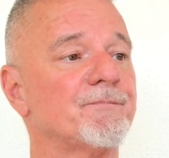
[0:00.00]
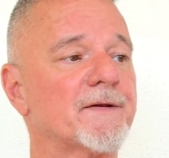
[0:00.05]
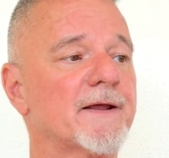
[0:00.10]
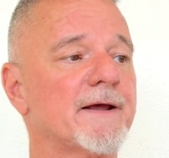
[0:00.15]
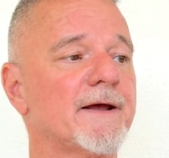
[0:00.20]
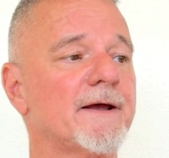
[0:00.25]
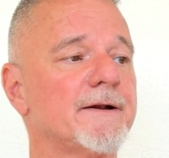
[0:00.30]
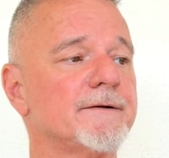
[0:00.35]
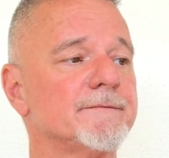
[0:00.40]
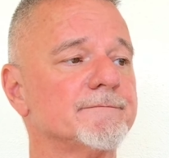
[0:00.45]

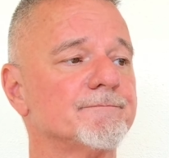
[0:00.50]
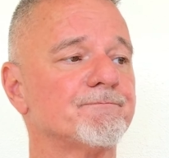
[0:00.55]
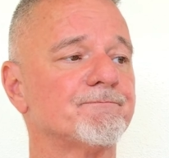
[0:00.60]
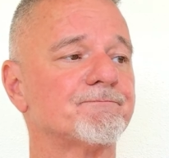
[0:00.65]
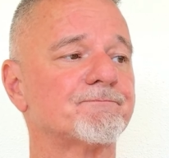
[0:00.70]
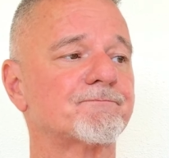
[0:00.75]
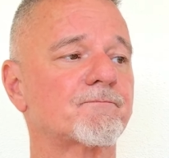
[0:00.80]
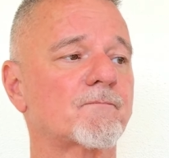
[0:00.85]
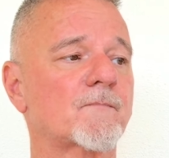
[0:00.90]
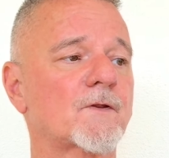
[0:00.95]
And
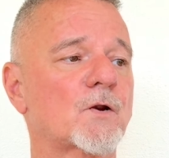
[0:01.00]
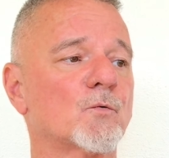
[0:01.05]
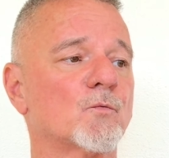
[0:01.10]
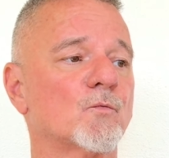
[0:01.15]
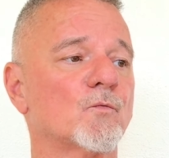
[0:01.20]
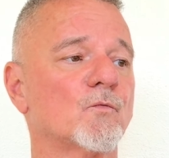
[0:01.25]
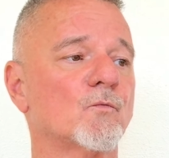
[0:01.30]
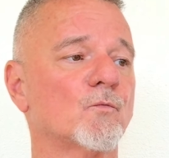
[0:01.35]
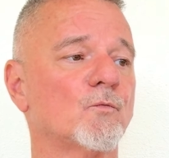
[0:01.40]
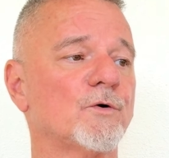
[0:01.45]

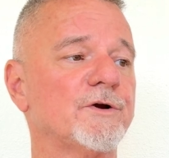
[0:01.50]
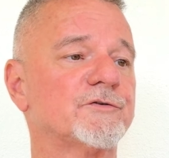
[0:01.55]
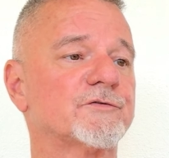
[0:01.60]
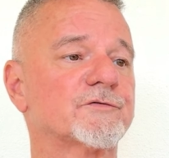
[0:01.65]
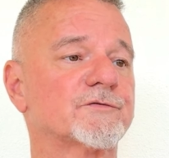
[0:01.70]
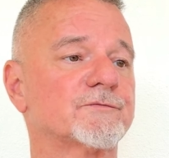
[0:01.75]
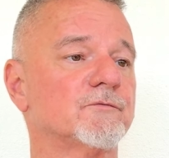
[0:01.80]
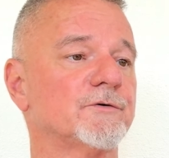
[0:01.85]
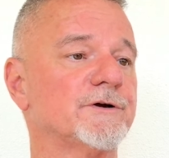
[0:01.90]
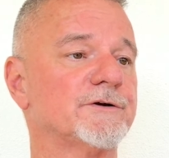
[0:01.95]
we'd,
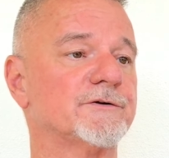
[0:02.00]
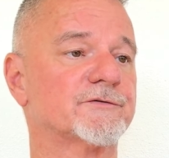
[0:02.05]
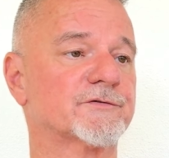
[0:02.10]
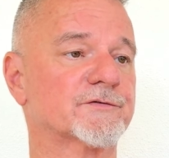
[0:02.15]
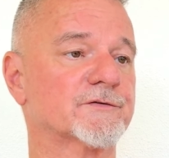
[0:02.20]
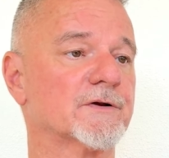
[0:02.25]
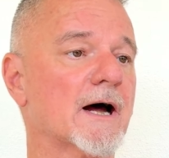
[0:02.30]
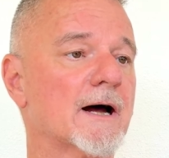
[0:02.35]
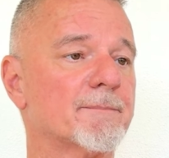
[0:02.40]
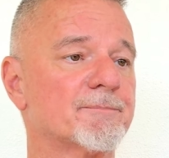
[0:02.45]
we'd
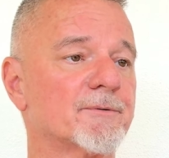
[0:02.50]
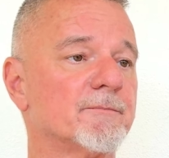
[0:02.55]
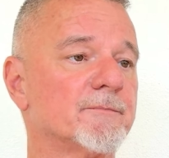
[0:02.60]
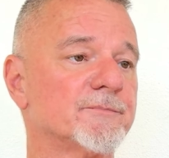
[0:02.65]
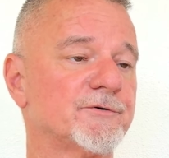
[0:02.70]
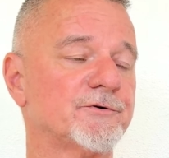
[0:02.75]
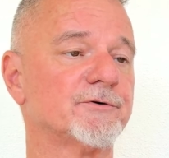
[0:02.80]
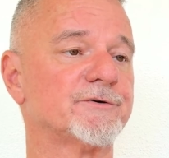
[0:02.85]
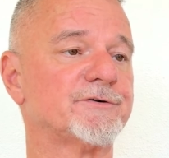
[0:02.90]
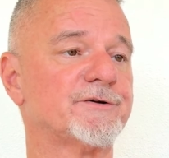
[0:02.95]
stop
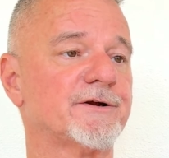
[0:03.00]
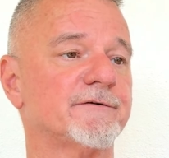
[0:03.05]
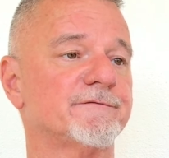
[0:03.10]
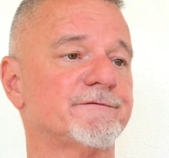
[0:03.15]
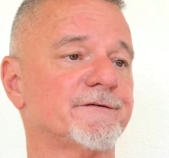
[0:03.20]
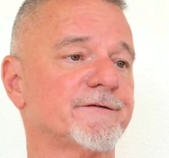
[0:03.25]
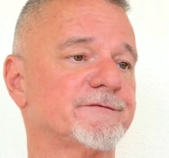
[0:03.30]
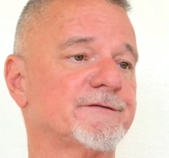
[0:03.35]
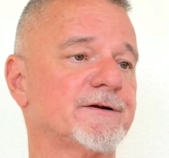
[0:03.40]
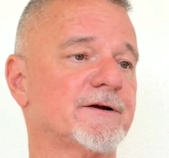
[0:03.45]
them, do a
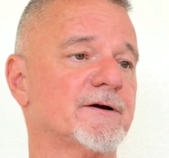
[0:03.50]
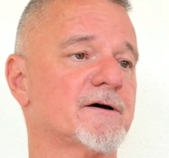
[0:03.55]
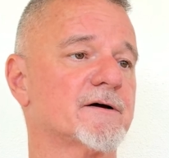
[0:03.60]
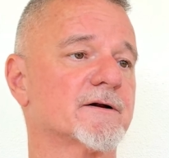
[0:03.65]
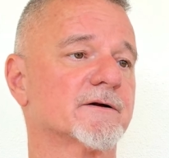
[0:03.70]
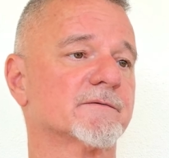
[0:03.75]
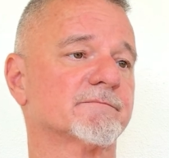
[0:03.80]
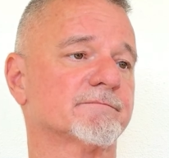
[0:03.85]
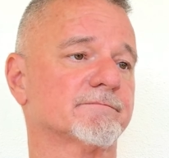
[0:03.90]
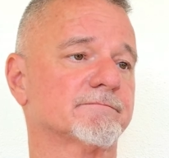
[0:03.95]
1050
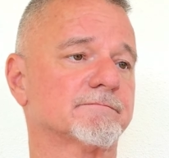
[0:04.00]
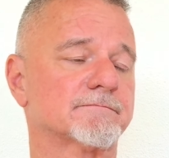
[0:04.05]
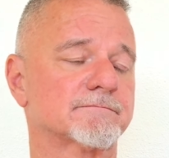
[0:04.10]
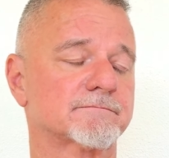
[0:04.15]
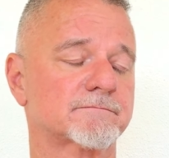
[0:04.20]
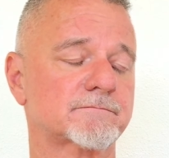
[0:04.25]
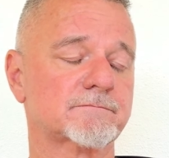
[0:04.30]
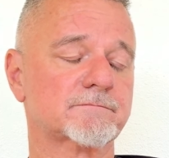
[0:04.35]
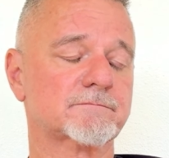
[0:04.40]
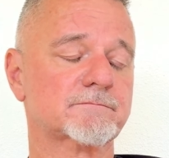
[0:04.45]
on them,
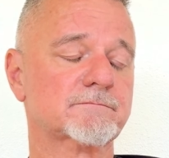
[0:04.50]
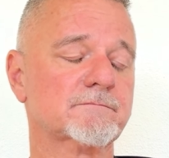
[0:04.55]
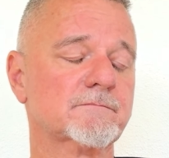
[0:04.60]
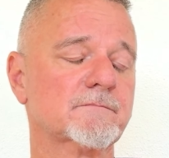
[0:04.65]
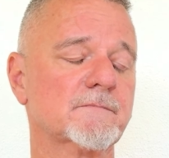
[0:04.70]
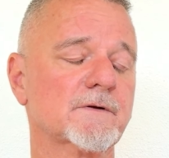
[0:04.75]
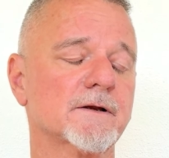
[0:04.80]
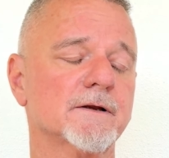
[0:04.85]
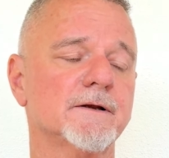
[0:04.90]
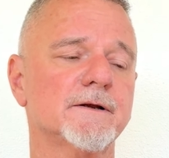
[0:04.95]

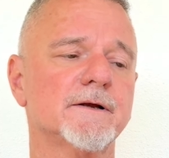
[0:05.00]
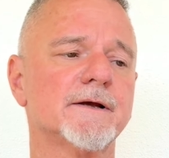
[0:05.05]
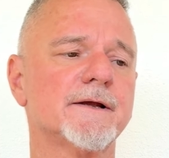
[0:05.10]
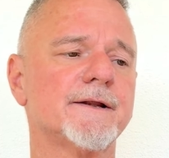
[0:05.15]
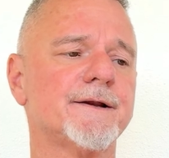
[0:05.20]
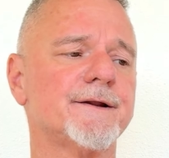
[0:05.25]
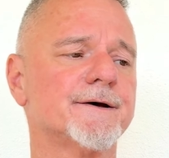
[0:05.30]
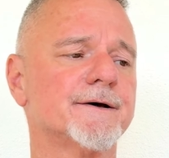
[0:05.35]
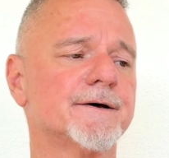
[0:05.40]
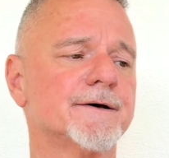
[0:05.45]

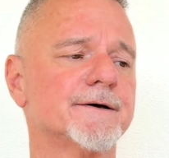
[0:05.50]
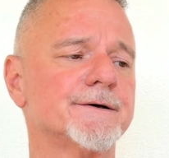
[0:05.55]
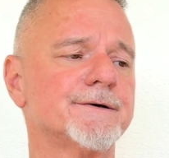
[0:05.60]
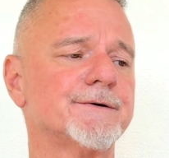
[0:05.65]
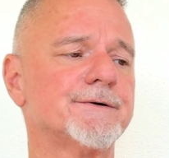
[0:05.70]
and uh,